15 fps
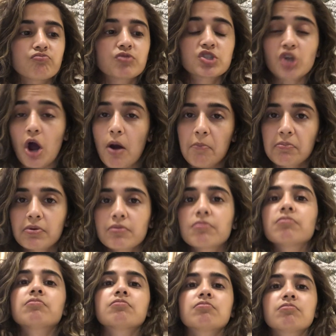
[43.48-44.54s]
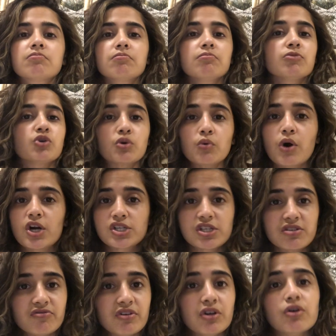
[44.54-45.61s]
Stop. You can watch
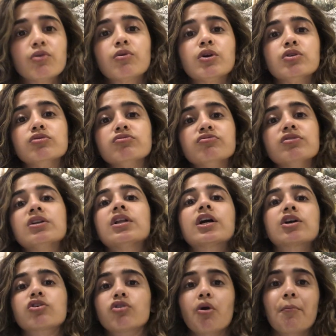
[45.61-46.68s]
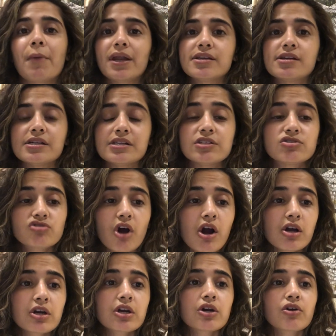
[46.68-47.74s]
this video when you feel like you're mentally
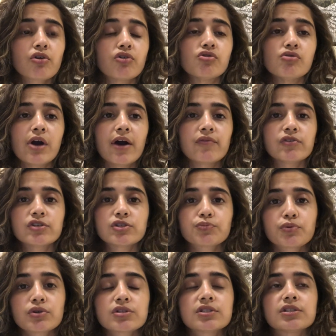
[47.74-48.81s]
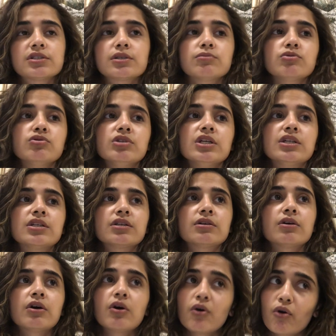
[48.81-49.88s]
stronger, or you have the support system you need to,
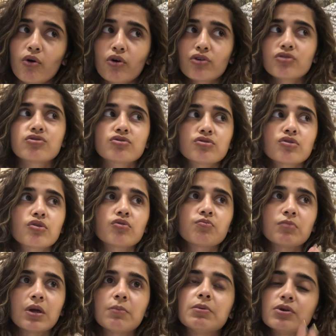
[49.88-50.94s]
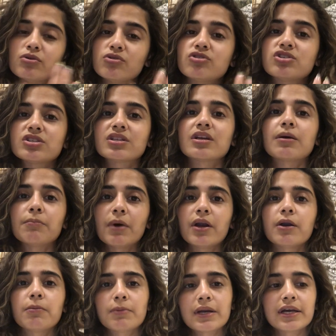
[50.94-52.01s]
or maybe you're just in a
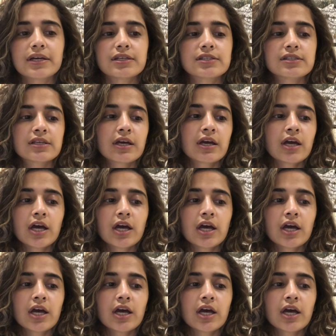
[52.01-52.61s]
better place.